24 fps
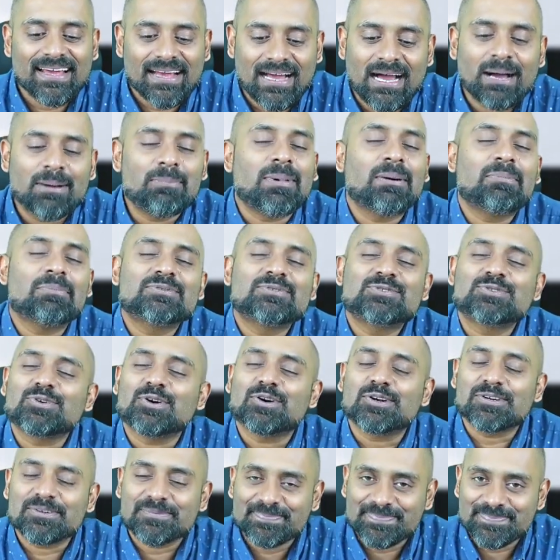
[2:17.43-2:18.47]
I'm
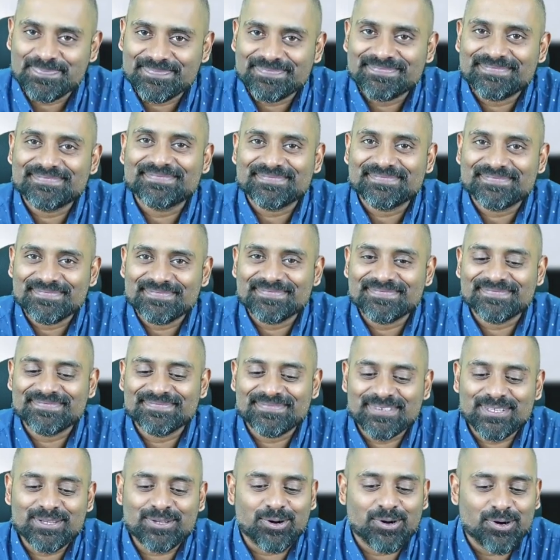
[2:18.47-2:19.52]
sure.
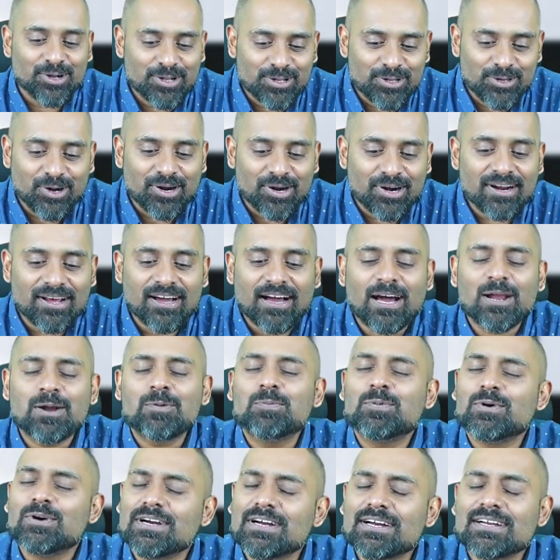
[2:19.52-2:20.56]
With all your
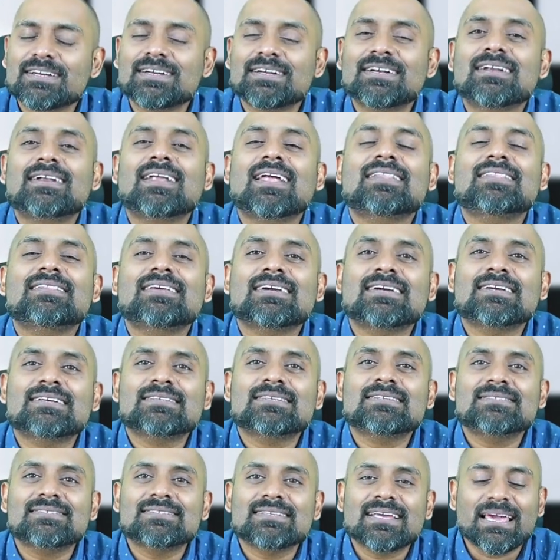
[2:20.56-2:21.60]
hard work, nothing
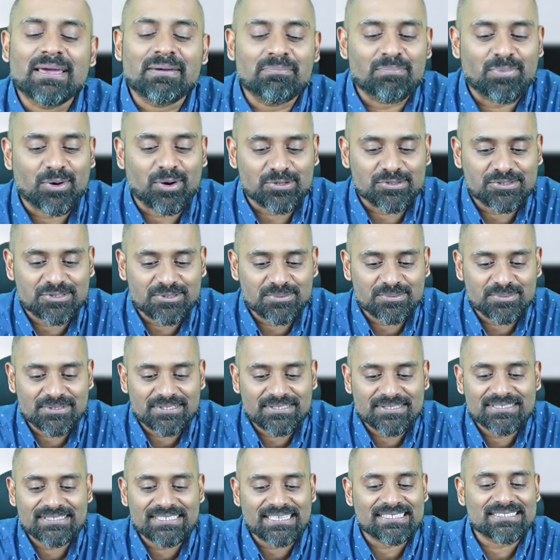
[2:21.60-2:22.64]
is
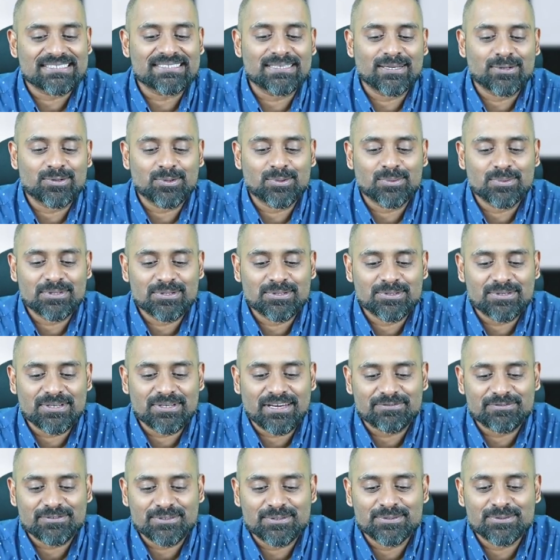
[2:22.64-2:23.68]
impossible. Jasna Noble, good
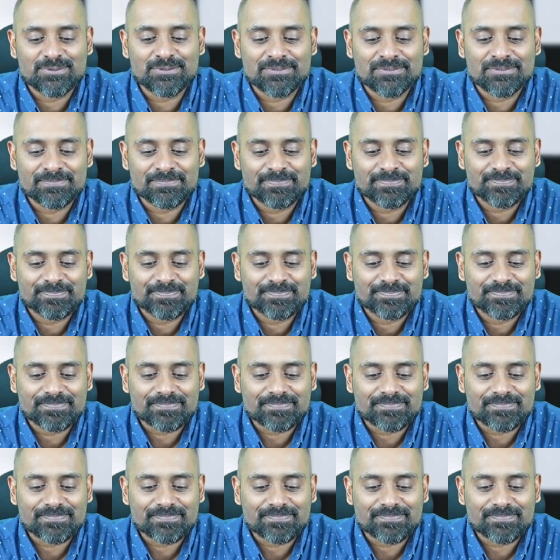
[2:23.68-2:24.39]
afternoon.